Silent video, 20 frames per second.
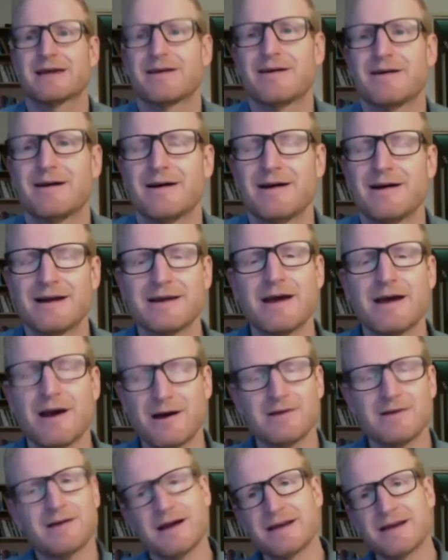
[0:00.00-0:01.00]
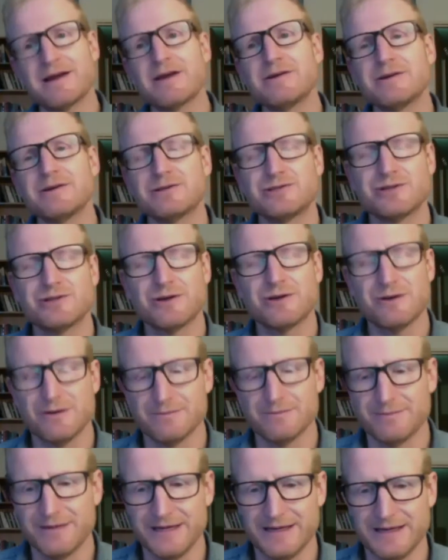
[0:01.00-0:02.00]
I know your
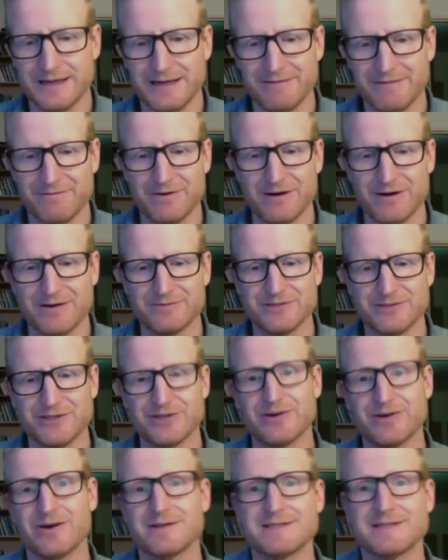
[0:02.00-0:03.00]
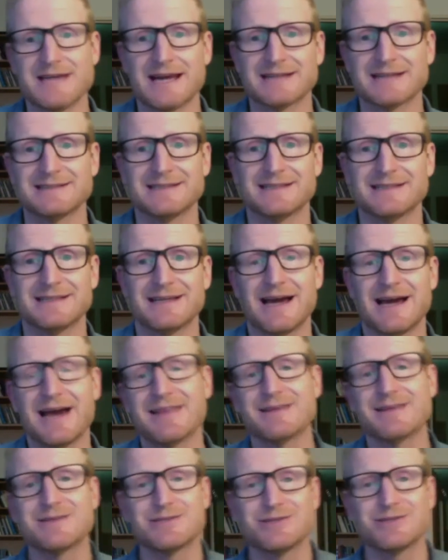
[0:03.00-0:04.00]
job involves you contacting other
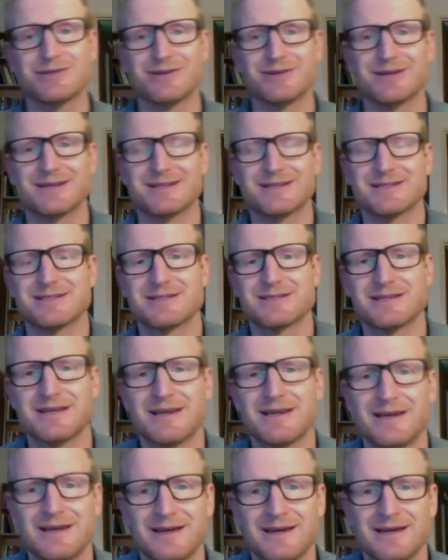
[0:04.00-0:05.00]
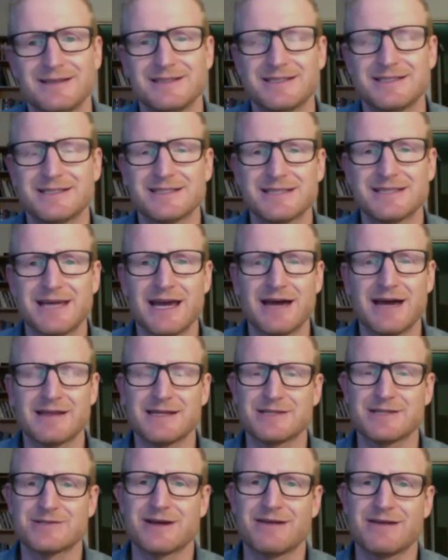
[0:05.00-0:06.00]
students just to see how they're
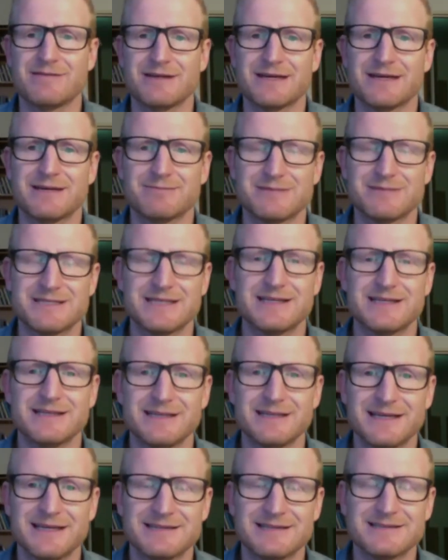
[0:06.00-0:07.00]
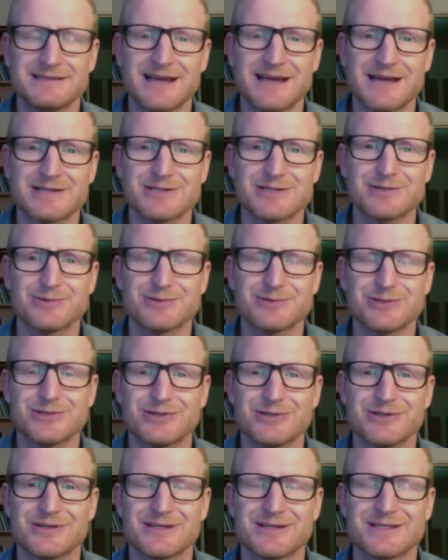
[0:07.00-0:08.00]
travelling, particularly international
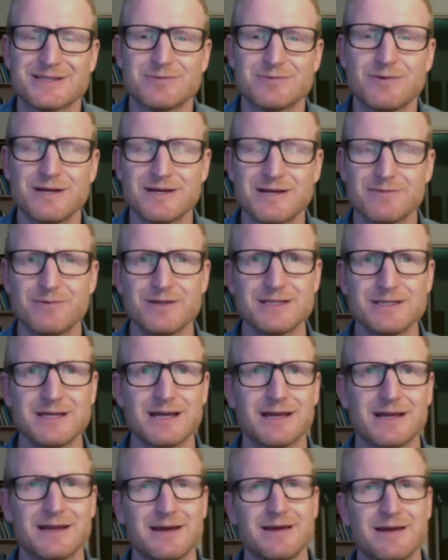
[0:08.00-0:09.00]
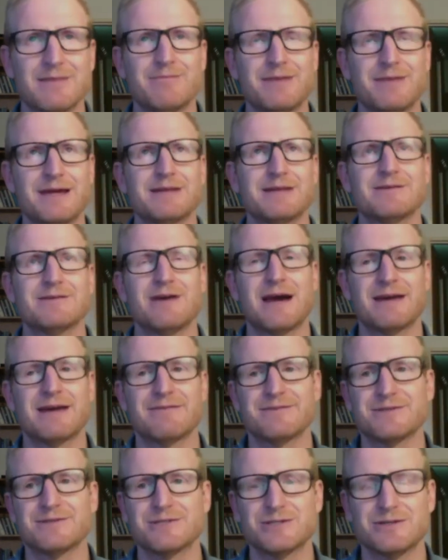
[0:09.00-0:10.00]
students. What's it been like for
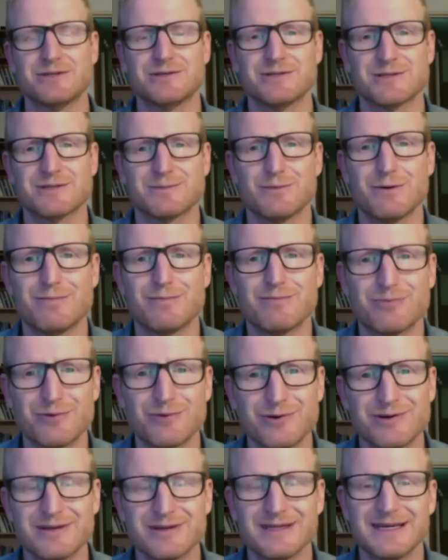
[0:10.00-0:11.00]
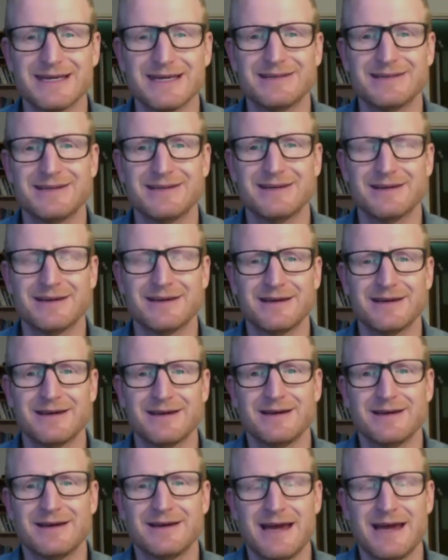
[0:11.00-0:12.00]
students more broadly?
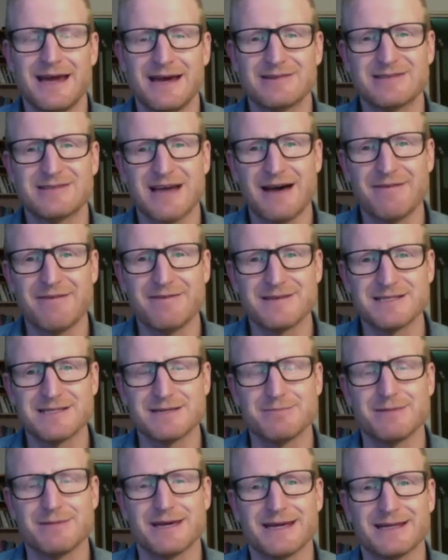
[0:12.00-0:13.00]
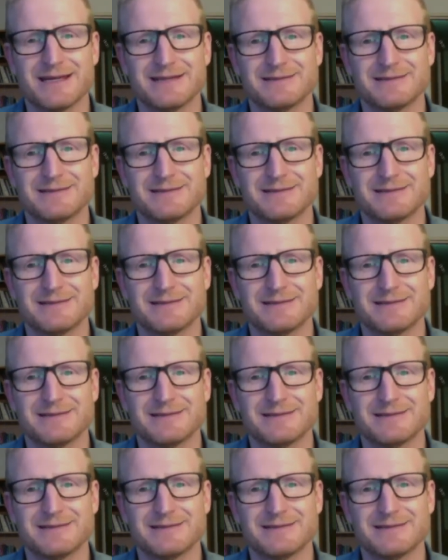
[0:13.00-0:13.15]
How tough has it been?